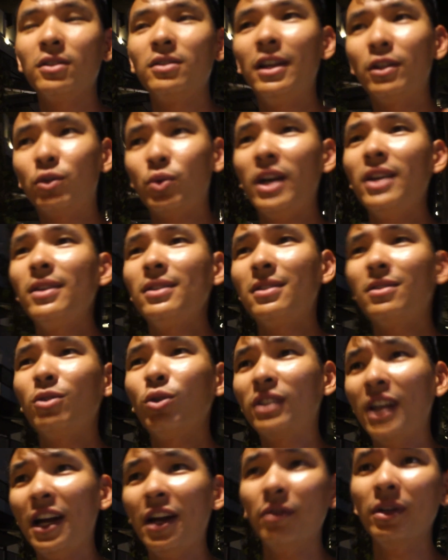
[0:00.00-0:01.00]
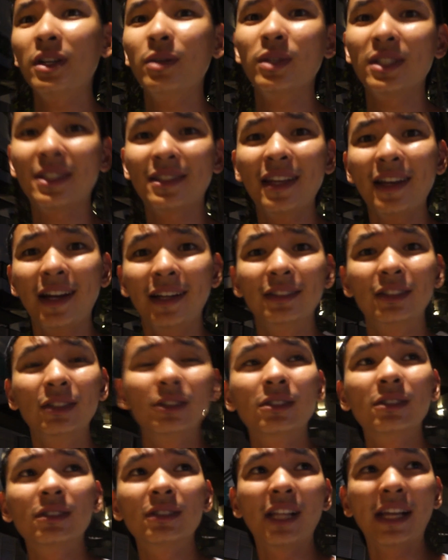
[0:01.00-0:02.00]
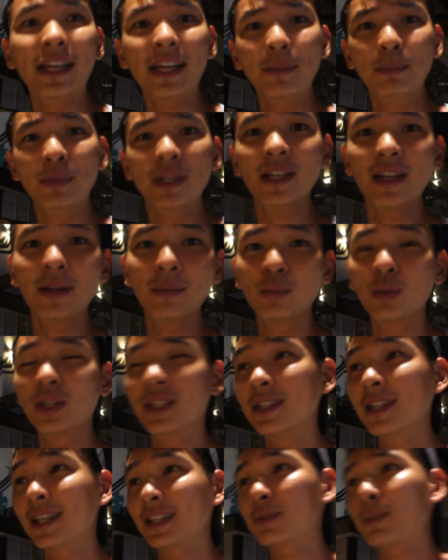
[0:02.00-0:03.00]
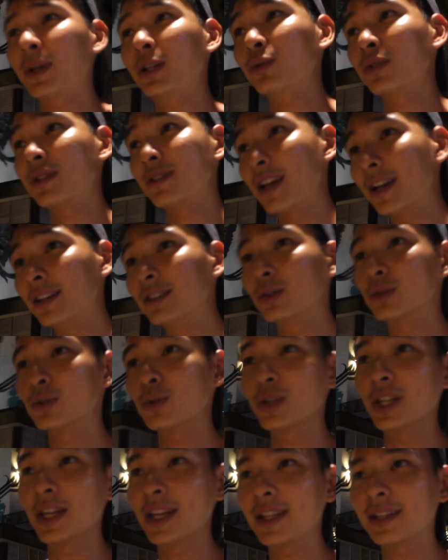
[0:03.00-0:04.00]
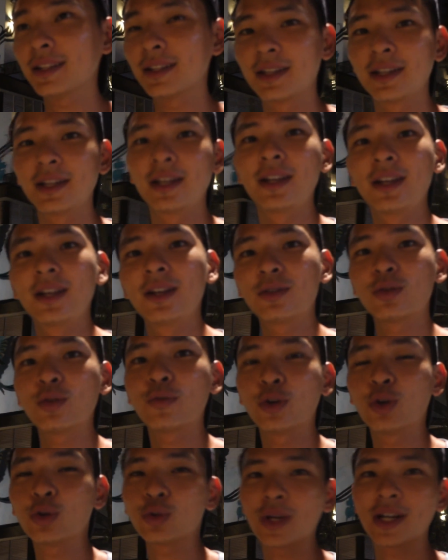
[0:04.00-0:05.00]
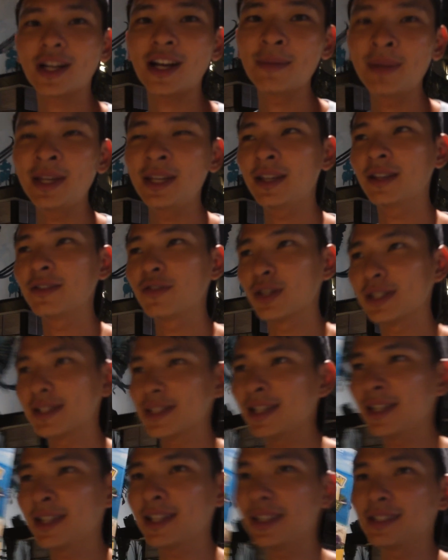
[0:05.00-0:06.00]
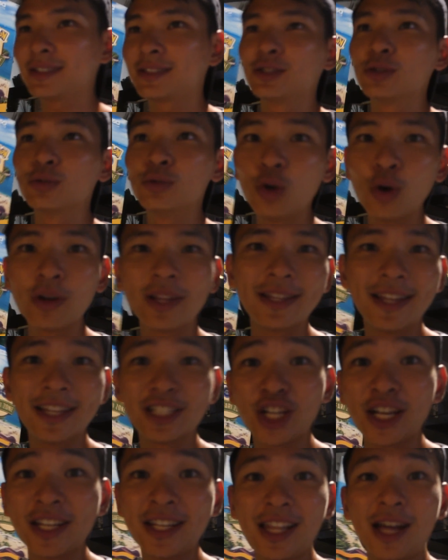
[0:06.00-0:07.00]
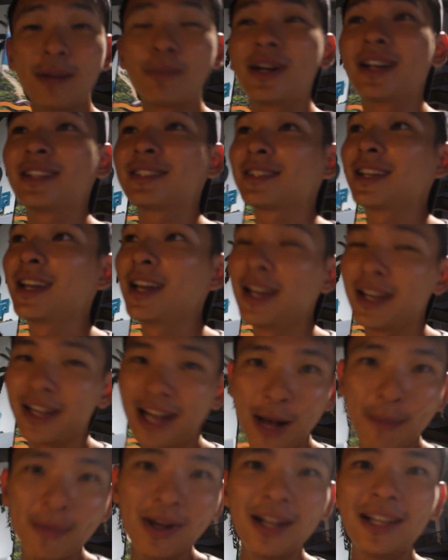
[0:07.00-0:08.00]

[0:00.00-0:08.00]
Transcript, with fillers: that's why it's so tiring. We stayed until like 8 p.m. We didn't expect to stay until so late. So for those who are coming and you're seeing this, you know that there's shiny Lapras. Come